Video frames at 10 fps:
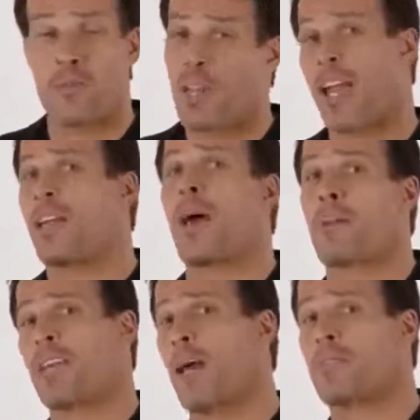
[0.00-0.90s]
even when
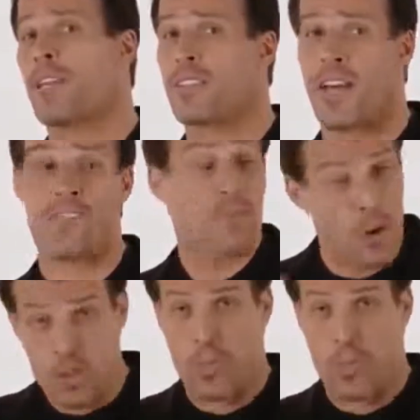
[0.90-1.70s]
economic times get tough.